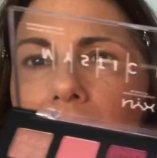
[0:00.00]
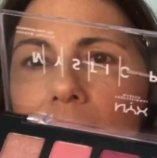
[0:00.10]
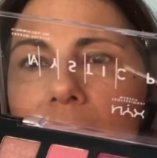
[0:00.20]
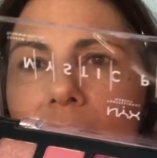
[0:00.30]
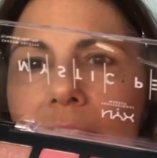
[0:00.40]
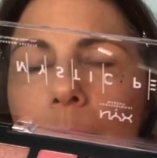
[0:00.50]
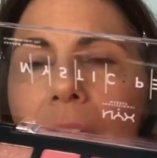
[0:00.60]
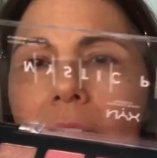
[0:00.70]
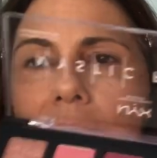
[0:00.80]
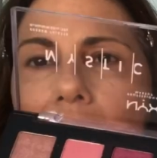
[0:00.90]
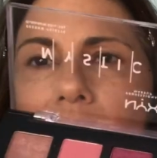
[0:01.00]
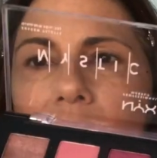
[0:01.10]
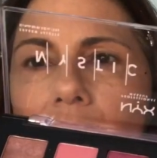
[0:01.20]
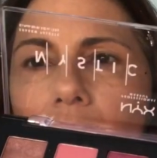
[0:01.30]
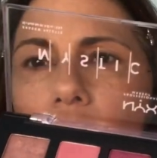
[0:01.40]
This is about
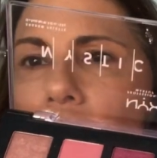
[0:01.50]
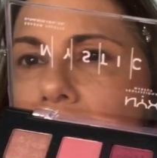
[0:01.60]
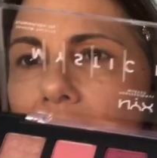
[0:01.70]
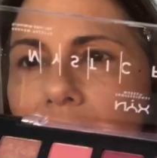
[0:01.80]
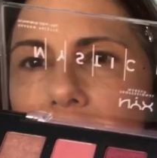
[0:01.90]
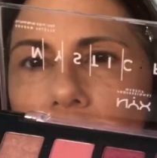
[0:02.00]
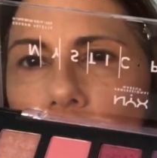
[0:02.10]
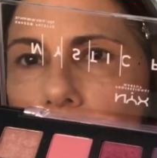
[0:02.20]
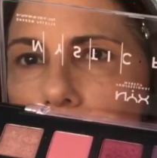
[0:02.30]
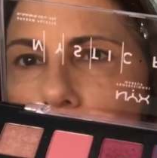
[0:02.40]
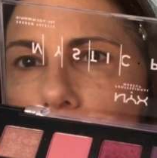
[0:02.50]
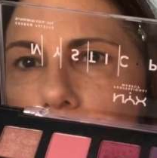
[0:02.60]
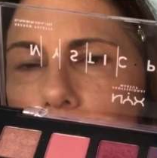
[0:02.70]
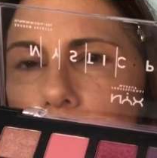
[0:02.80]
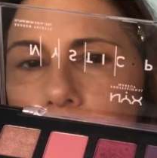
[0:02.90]
$11. You can get it in the
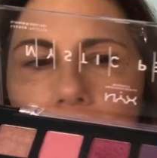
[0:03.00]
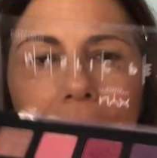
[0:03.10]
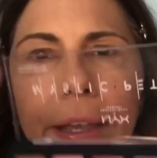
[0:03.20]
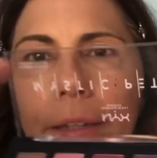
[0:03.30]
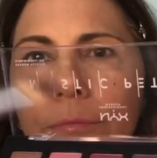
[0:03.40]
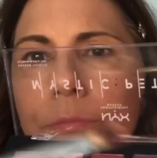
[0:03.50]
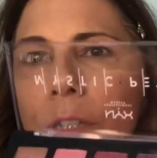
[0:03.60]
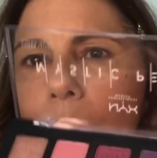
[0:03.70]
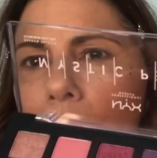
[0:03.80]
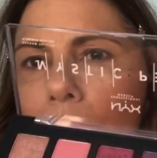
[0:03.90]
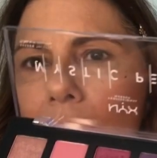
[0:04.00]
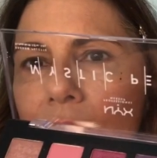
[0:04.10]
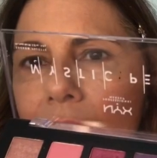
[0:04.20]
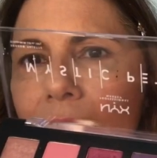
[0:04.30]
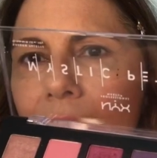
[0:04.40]
drugstore, and you can pretty much
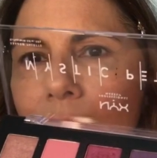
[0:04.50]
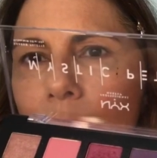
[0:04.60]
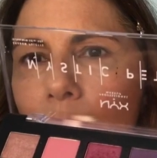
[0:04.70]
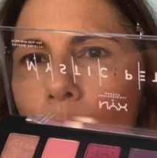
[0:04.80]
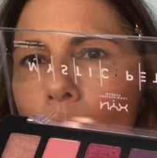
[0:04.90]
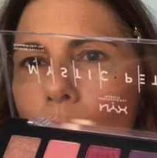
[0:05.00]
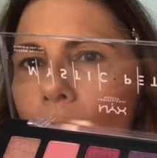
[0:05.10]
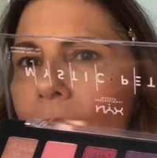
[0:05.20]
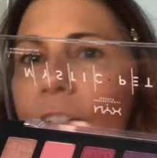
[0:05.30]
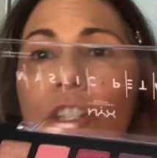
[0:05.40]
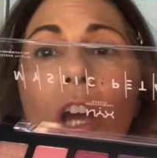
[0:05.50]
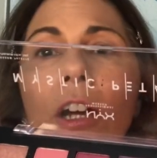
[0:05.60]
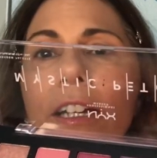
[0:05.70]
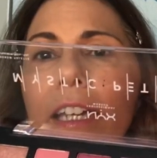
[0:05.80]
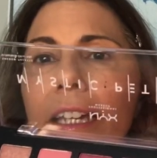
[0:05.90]
get it anywhere. Walmart,
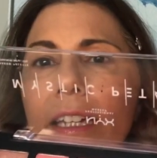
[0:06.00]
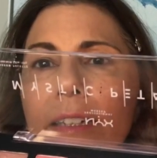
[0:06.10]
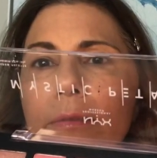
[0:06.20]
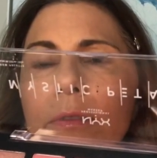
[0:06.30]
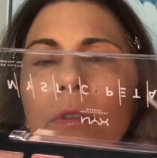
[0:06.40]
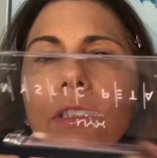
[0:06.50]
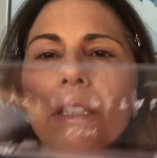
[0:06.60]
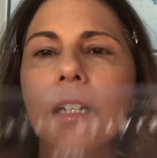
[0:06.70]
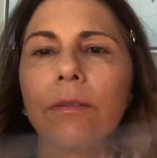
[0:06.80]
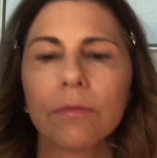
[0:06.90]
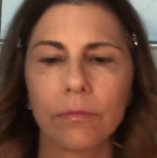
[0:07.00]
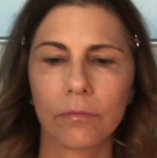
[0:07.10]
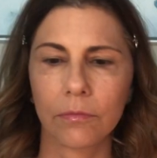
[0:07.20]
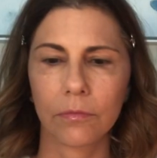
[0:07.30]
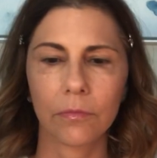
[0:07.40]
Target, you know
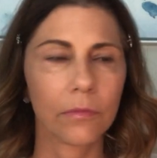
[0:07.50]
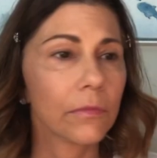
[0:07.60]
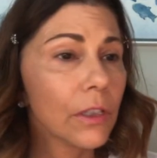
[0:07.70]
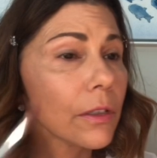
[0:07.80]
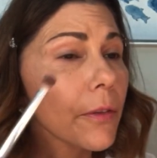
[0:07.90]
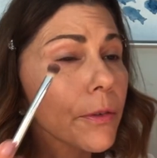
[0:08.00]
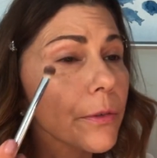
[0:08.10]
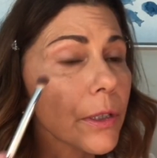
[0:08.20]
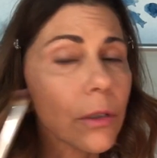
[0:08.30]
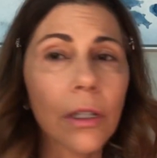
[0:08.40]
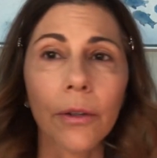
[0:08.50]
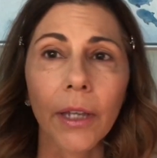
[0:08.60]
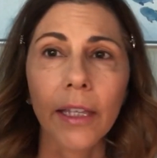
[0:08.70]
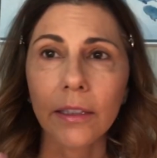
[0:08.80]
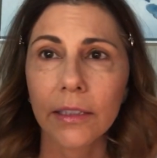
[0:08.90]
the drill.
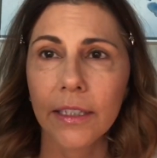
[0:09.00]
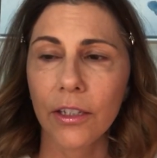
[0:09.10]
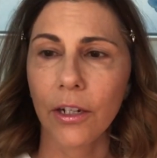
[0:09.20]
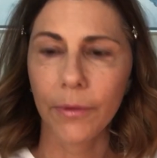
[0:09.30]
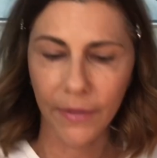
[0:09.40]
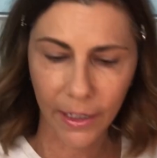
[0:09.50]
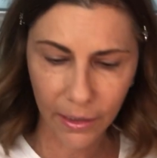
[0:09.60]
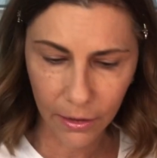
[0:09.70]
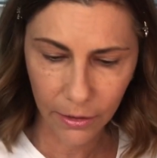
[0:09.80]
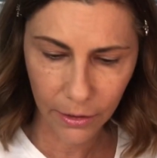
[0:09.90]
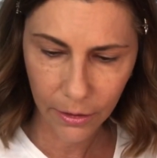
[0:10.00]
Okay, let's start with that color.